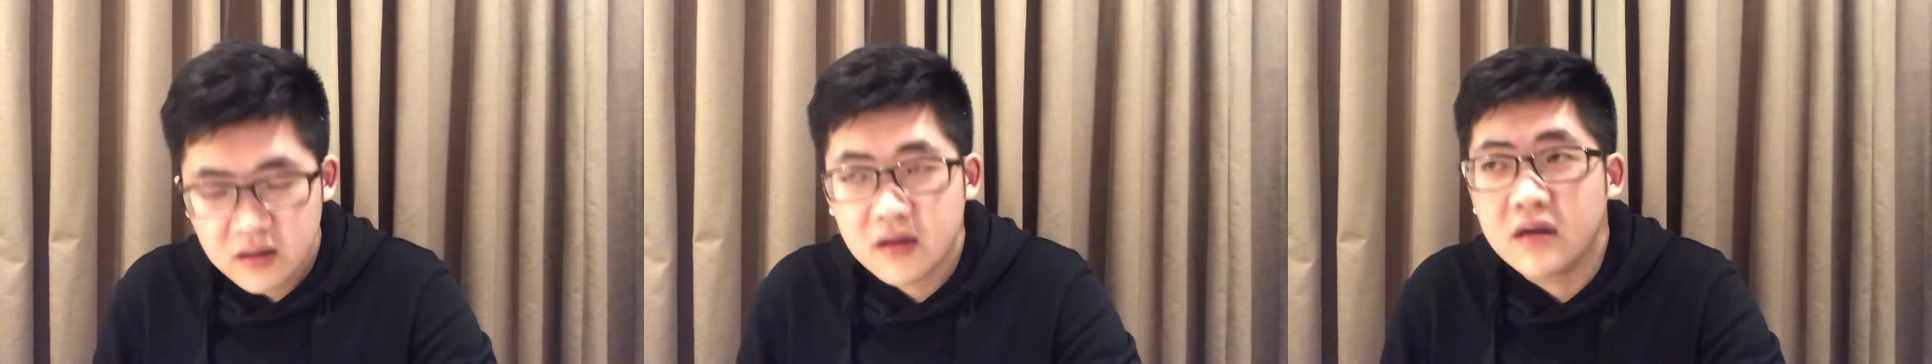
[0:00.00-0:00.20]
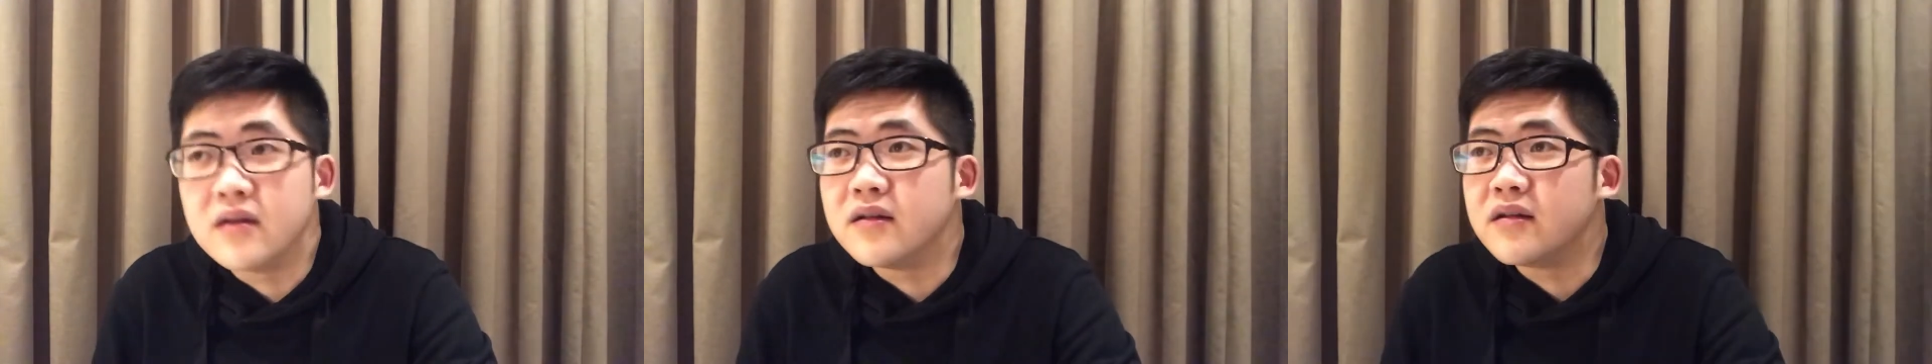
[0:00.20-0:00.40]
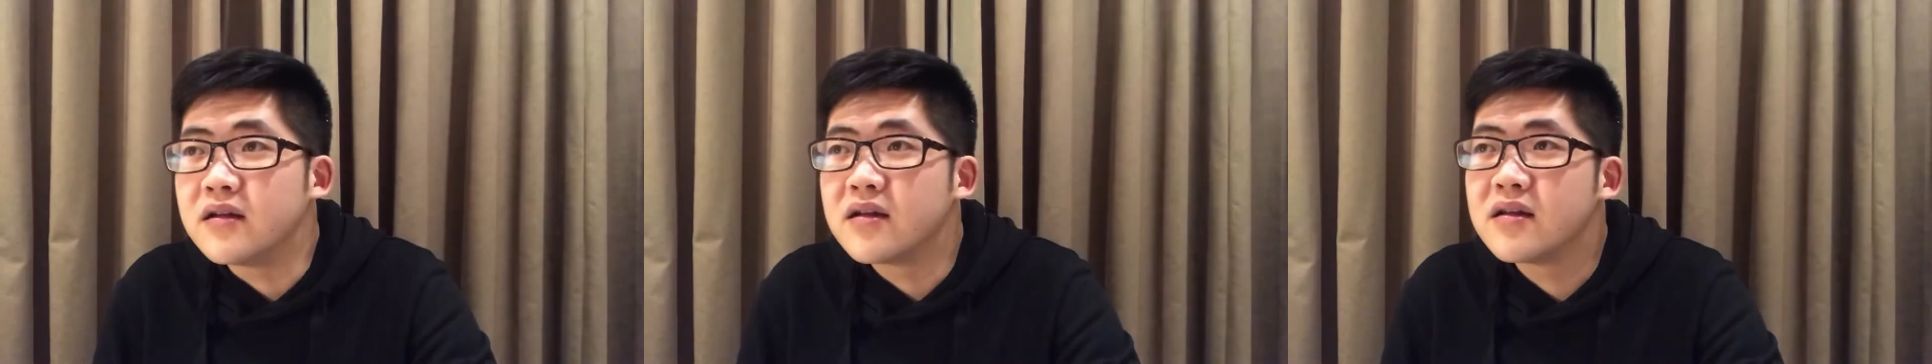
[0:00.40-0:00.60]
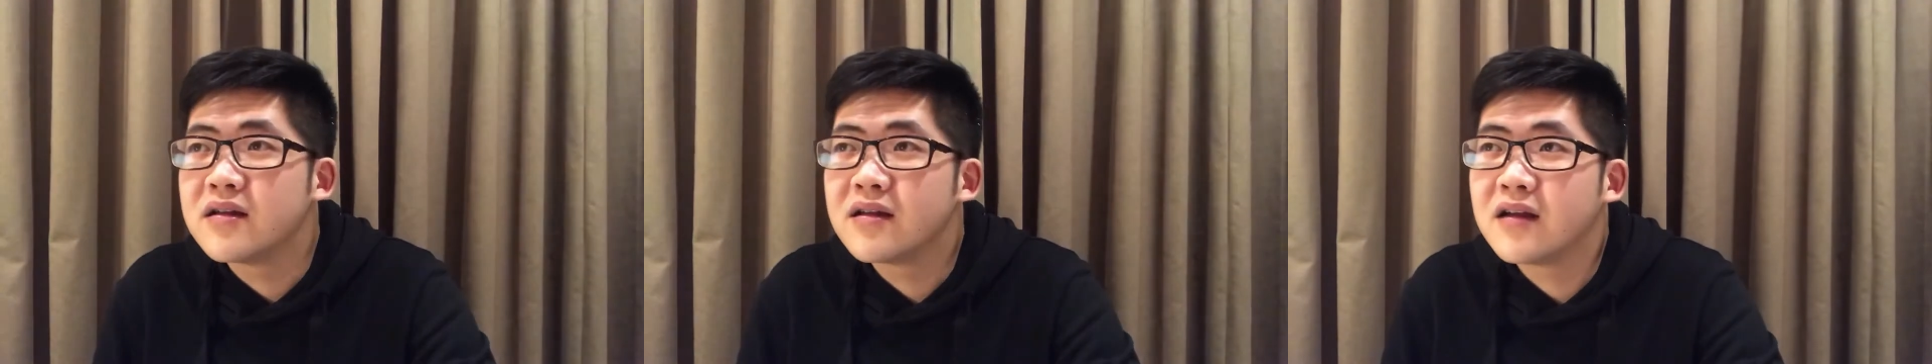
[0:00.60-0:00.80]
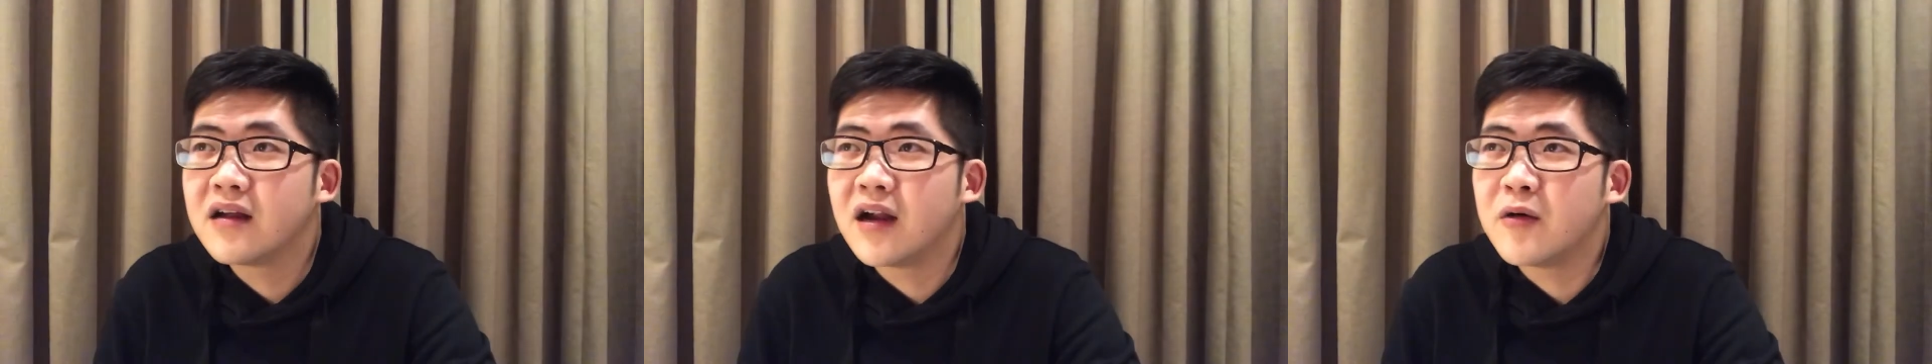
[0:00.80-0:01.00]
I
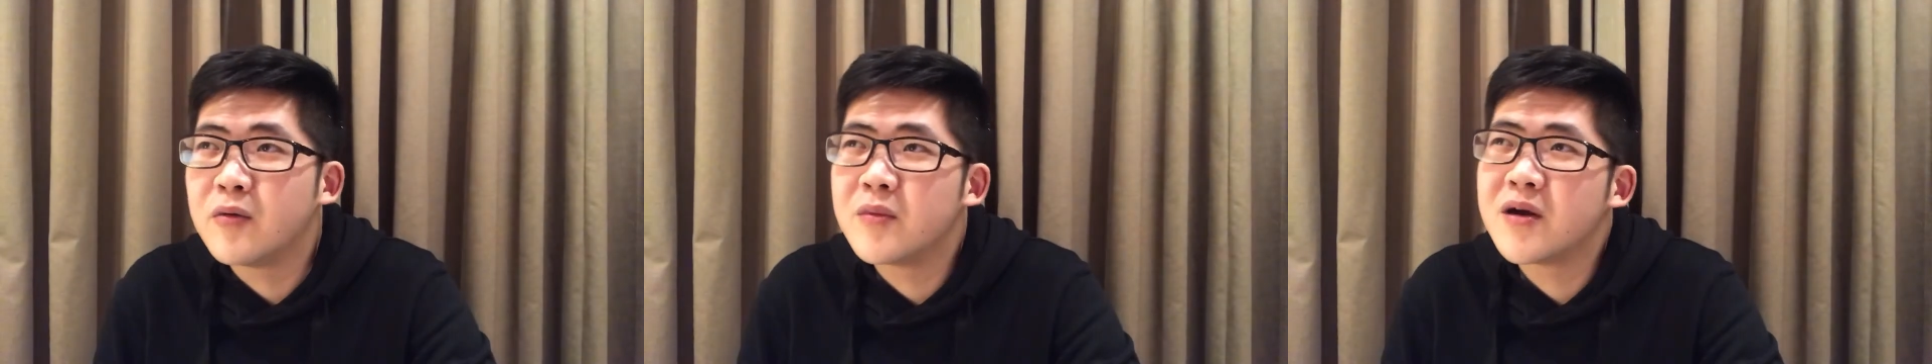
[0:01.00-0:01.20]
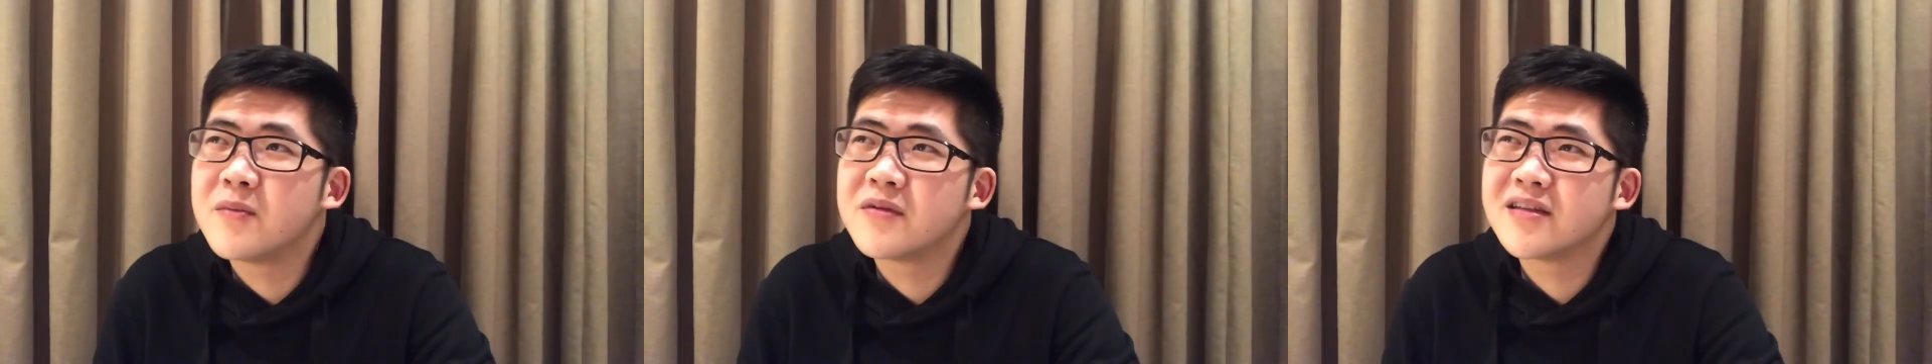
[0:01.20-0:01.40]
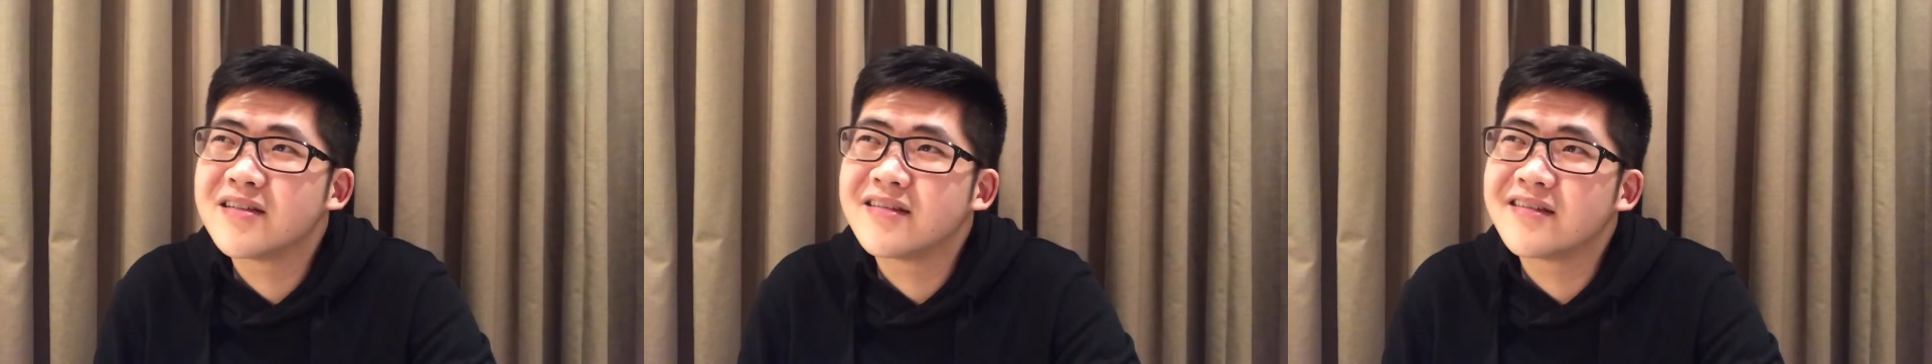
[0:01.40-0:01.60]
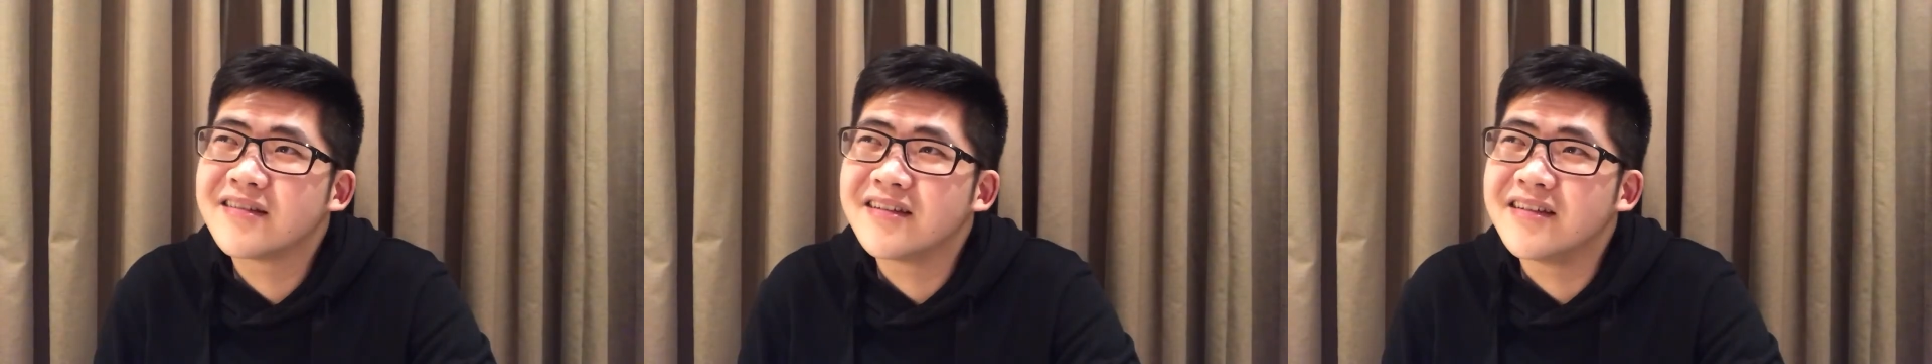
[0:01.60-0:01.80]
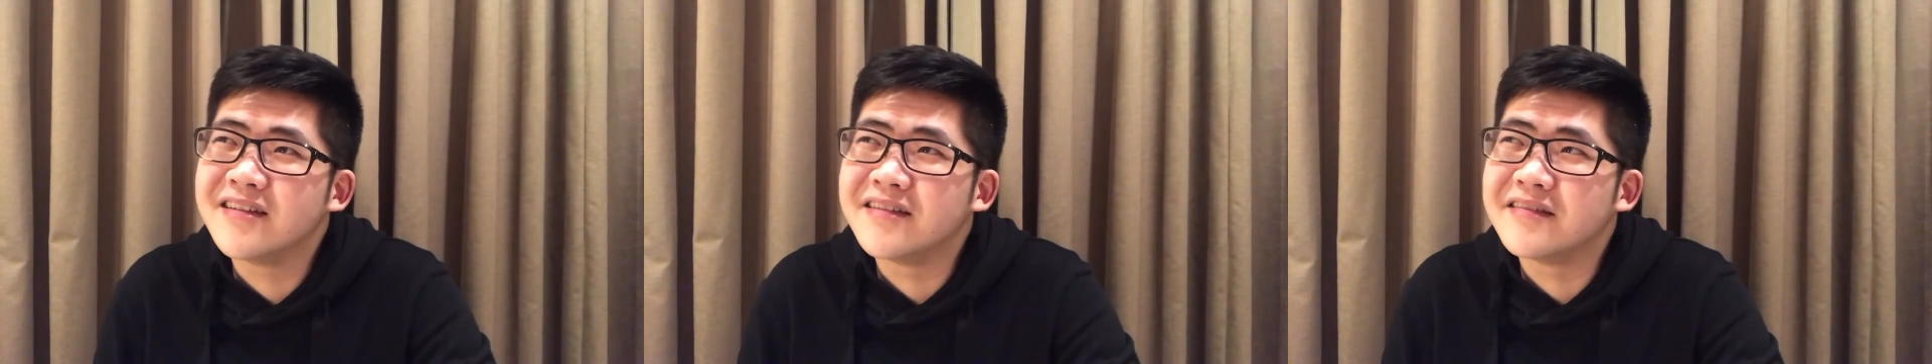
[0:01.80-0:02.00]
remember
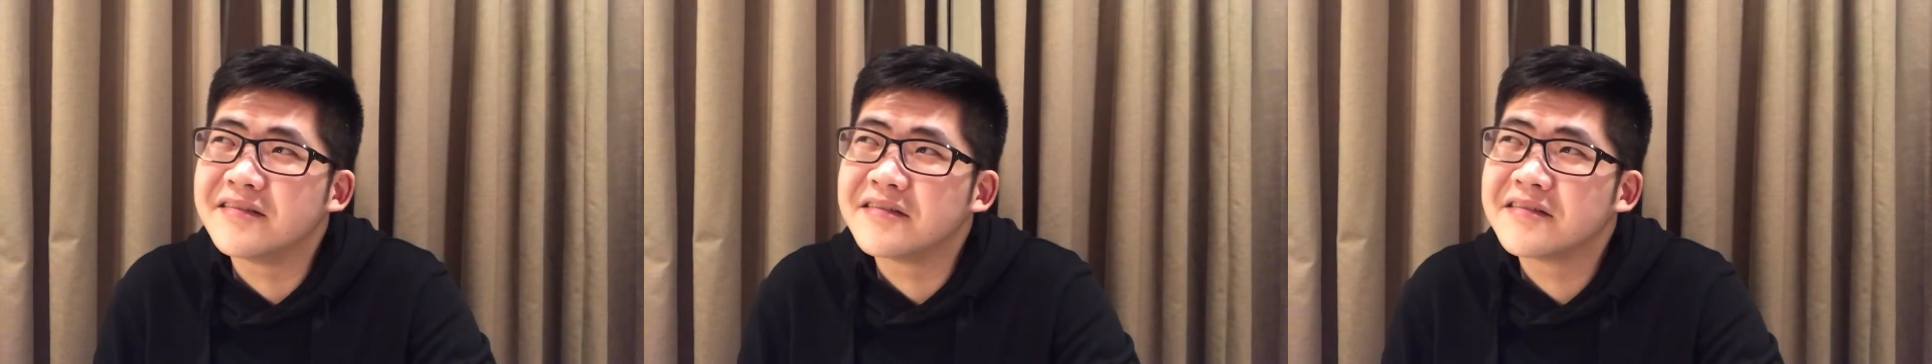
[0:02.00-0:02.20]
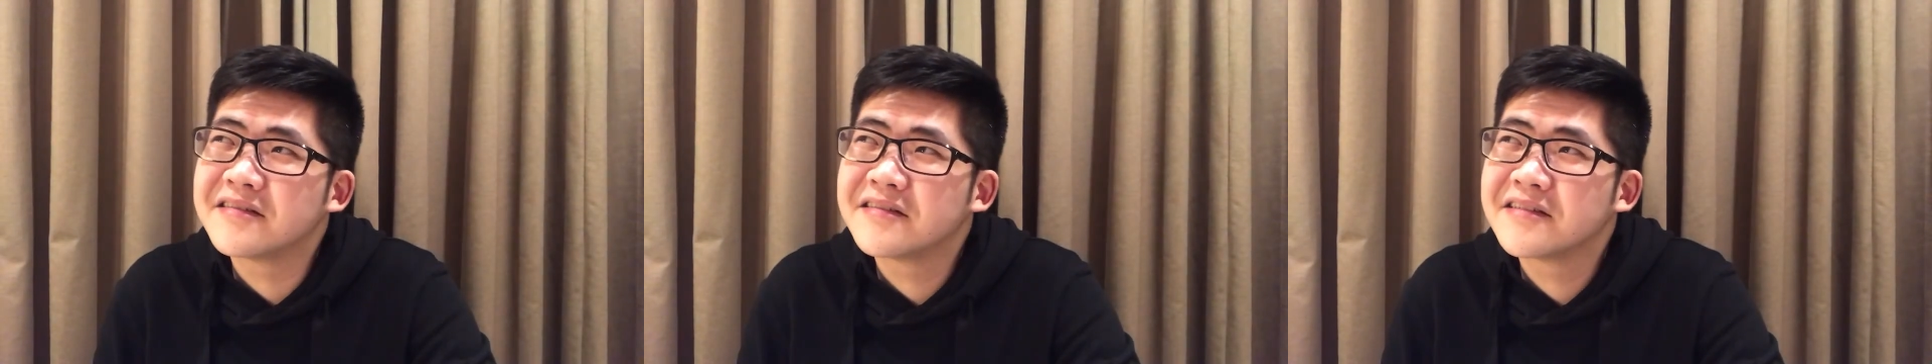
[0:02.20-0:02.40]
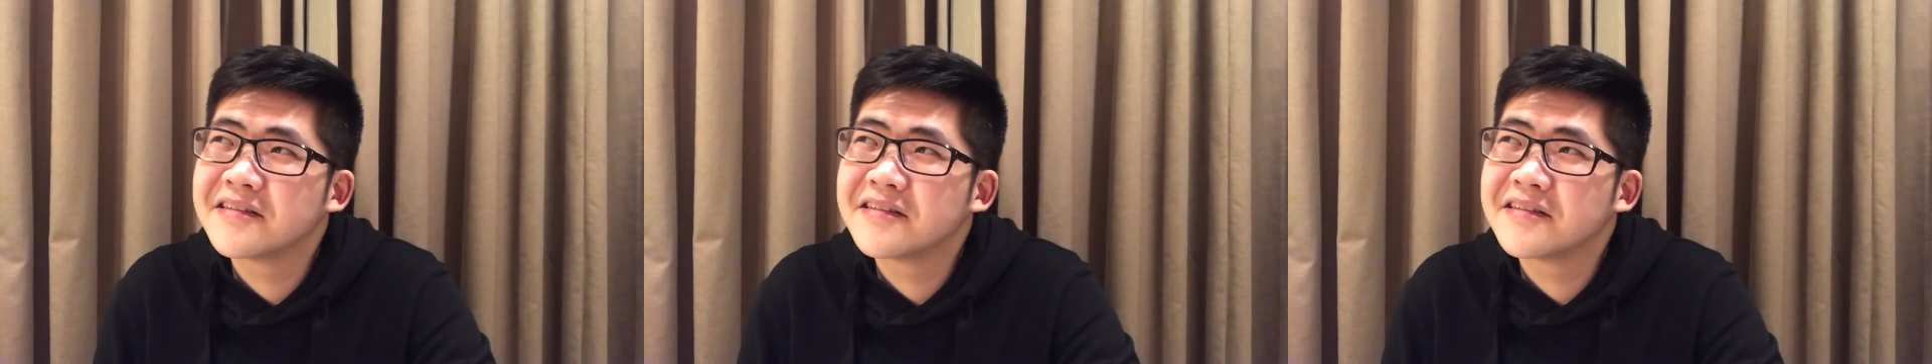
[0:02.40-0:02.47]
in